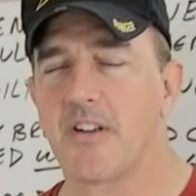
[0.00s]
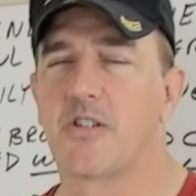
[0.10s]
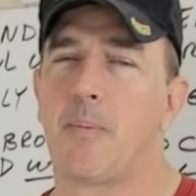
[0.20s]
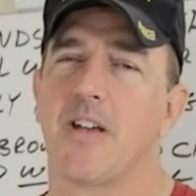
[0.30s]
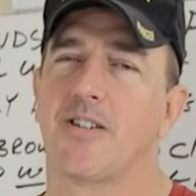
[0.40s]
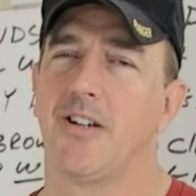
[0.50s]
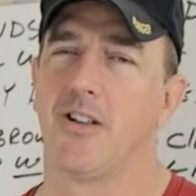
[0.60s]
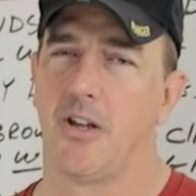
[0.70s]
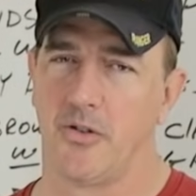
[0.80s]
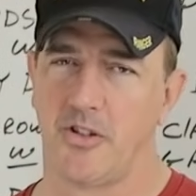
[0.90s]
a special
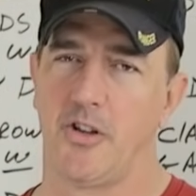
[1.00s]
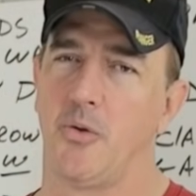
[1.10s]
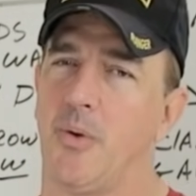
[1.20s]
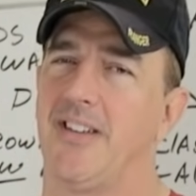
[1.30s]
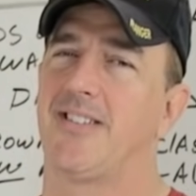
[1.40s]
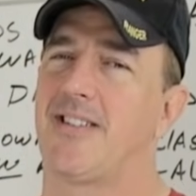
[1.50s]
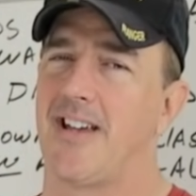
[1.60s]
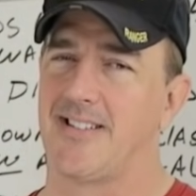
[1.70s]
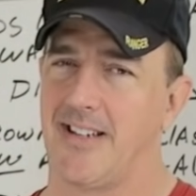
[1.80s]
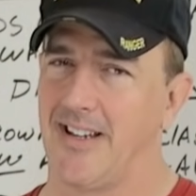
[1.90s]
hello to Louise
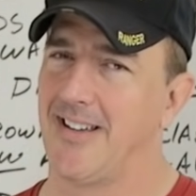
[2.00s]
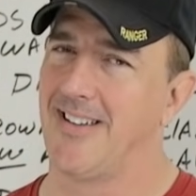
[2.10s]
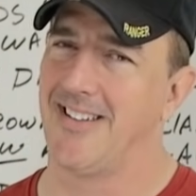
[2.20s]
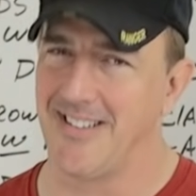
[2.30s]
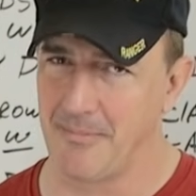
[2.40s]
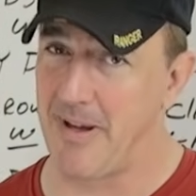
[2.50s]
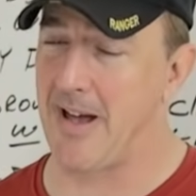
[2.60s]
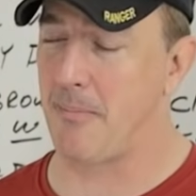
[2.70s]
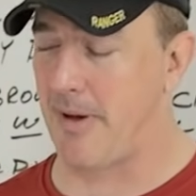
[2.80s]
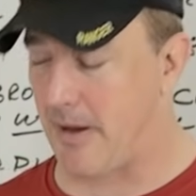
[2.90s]
Chesney.
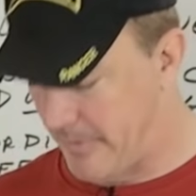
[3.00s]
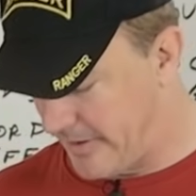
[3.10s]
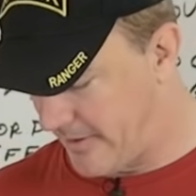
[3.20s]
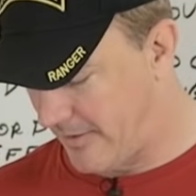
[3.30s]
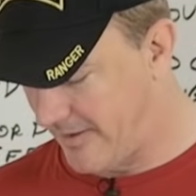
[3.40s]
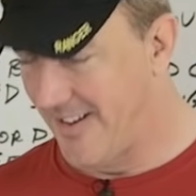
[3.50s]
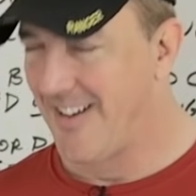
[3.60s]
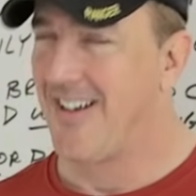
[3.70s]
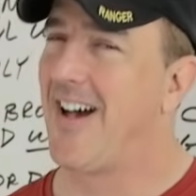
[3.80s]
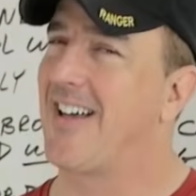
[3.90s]
Bad Pop here.
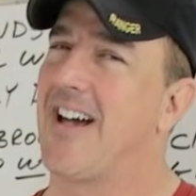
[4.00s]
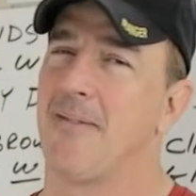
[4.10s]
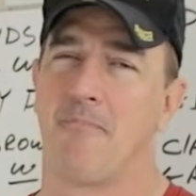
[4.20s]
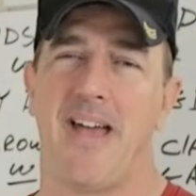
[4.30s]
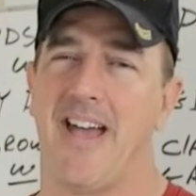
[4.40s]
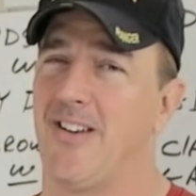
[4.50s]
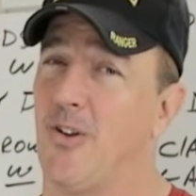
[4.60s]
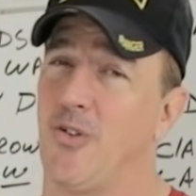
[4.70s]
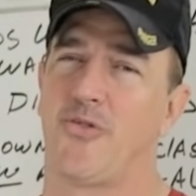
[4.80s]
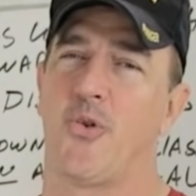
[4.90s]
I got bad
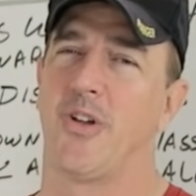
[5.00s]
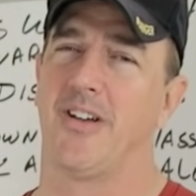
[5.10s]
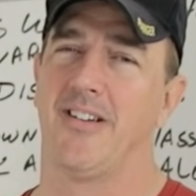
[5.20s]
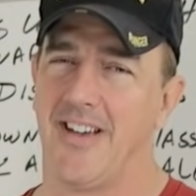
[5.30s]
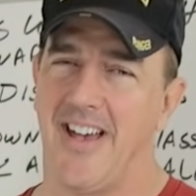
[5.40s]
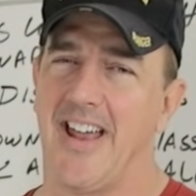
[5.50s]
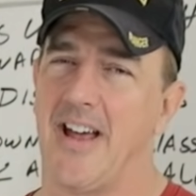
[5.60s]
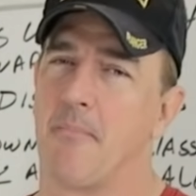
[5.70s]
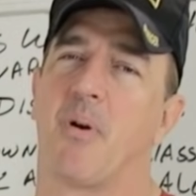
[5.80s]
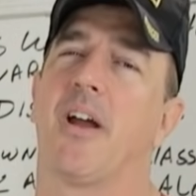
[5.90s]
news for you, and
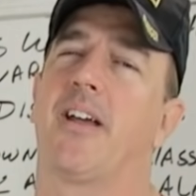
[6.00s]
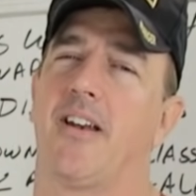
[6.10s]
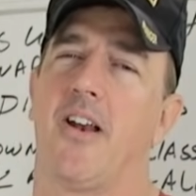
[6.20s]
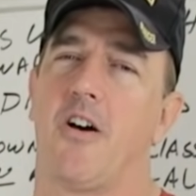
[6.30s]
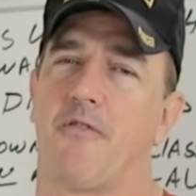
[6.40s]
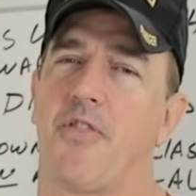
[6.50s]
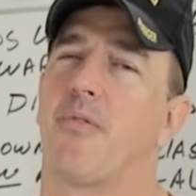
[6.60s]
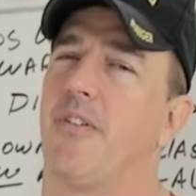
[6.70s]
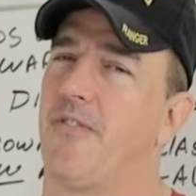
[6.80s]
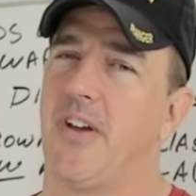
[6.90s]
I'm breaking it off
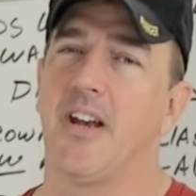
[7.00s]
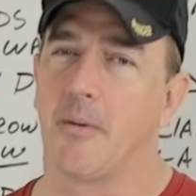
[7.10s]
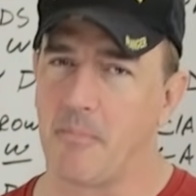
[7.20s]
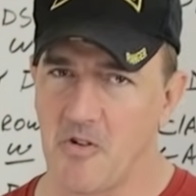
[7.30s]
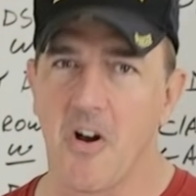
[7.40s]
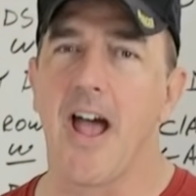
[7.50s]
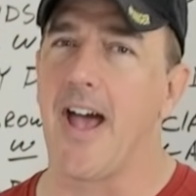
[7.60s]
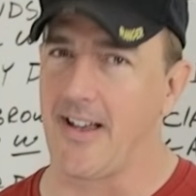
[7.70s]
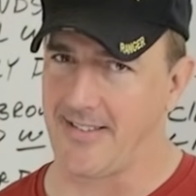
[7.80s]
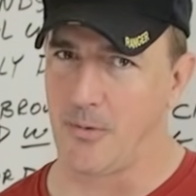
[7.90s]
3 feet up your
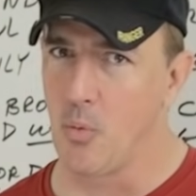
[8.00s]
ass.